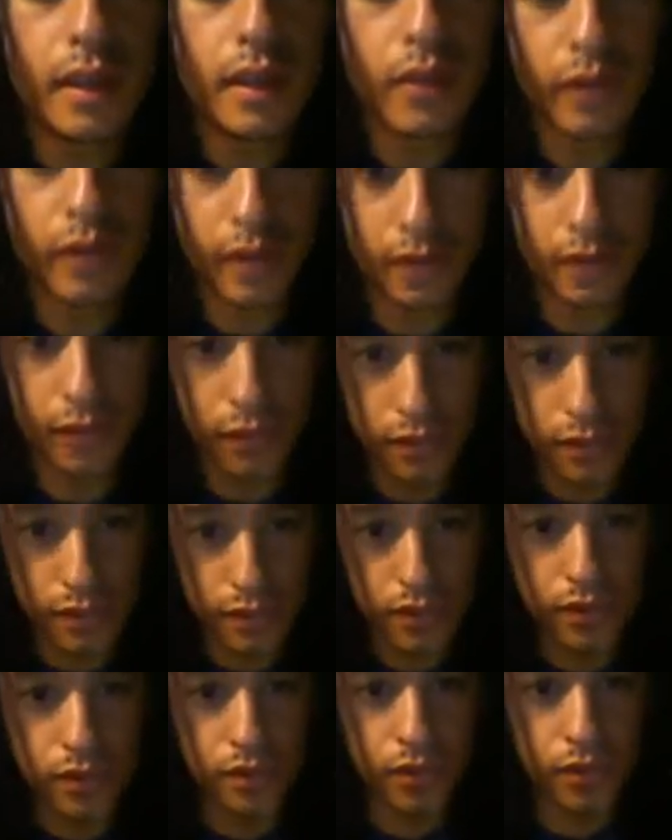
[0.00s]
Okay folks,
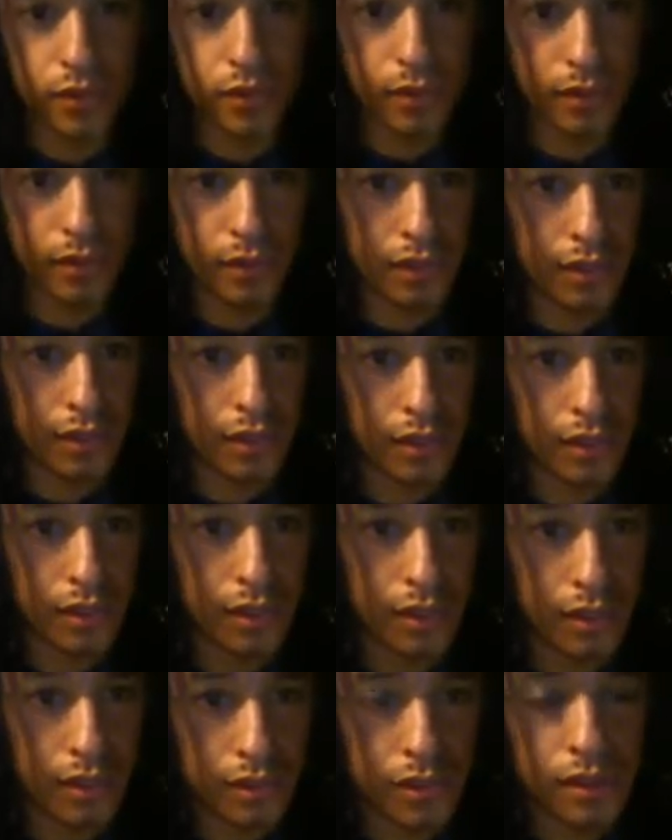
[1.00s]
so this
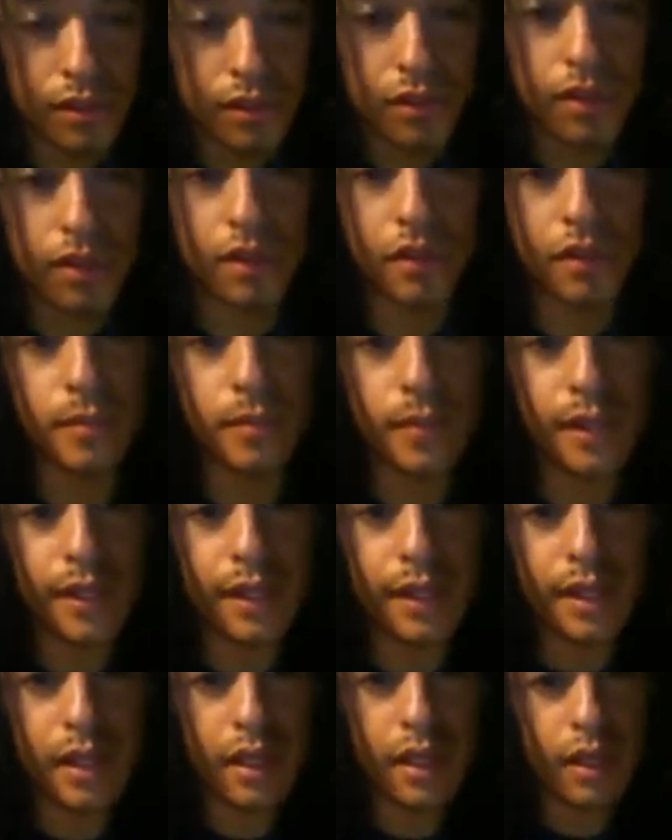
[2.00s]
is gonna
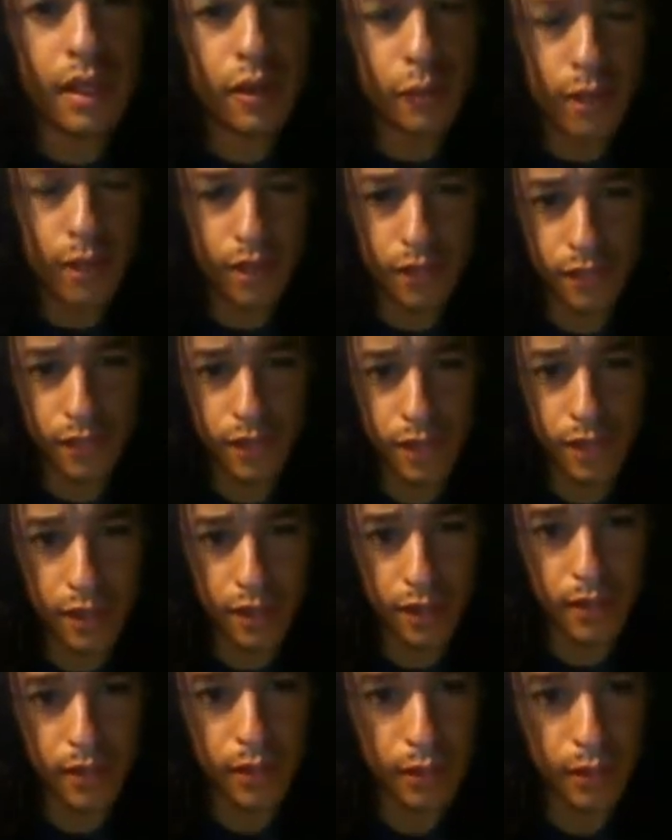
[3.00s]
be a quick
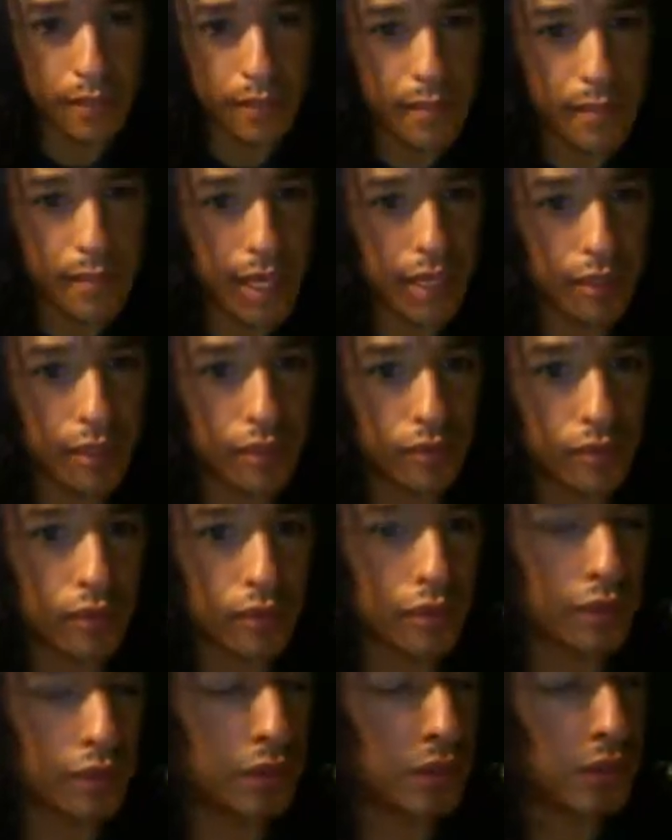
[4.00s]
video
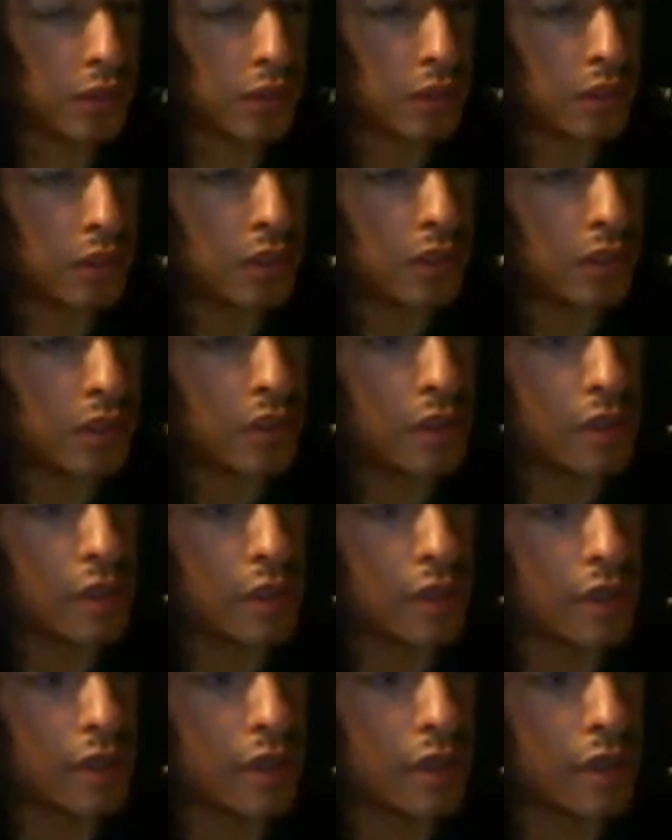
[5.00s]
about
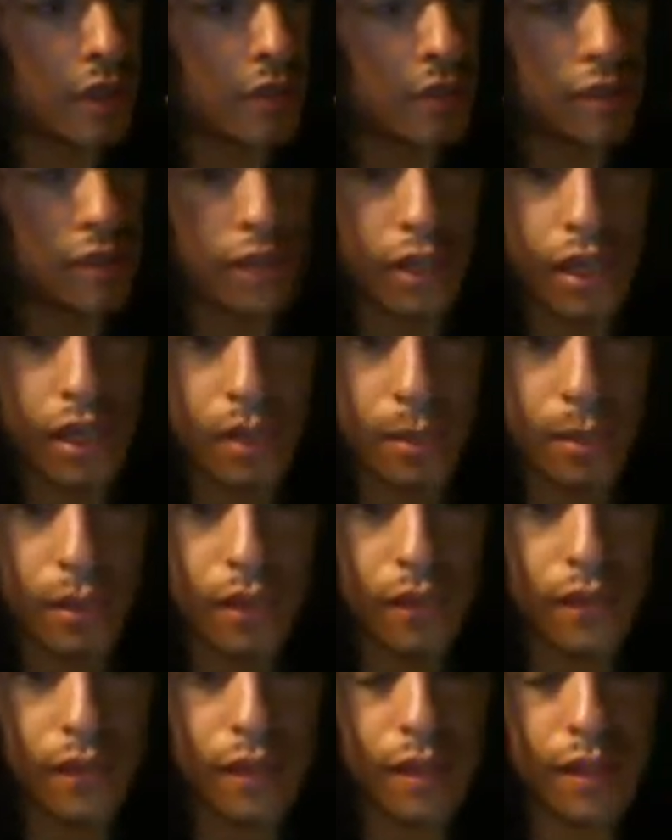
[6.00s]
uh, just a
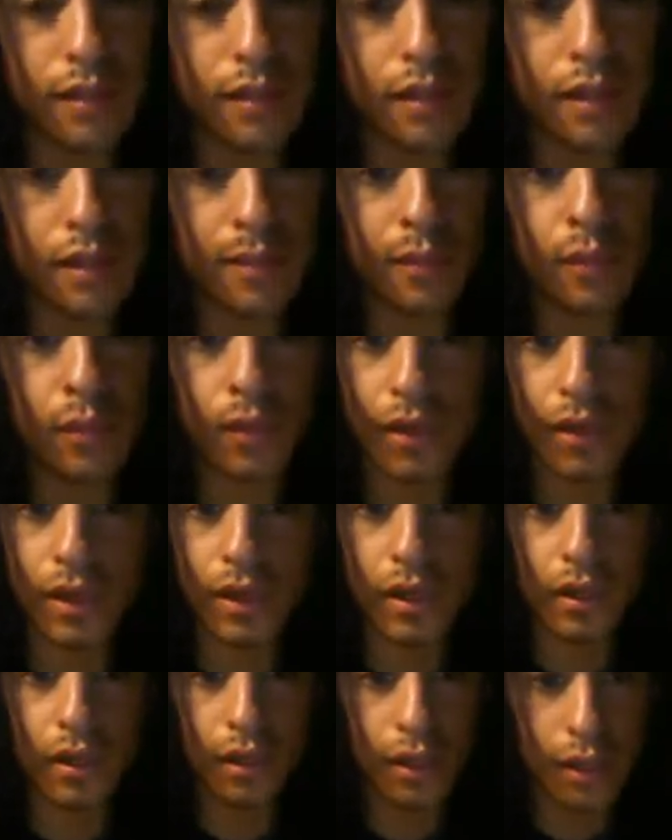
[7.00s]
couple of things that I've been
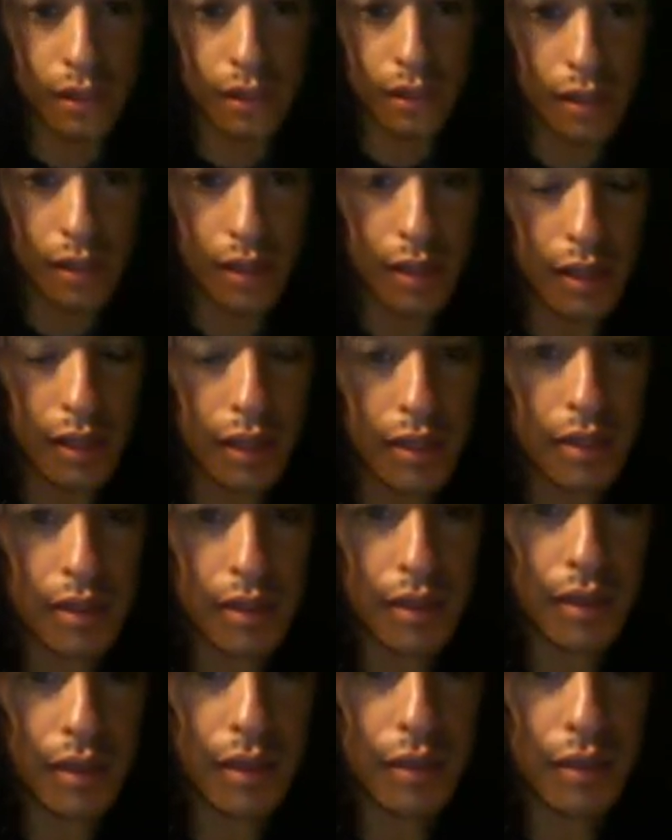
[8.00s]
working on lately and uh,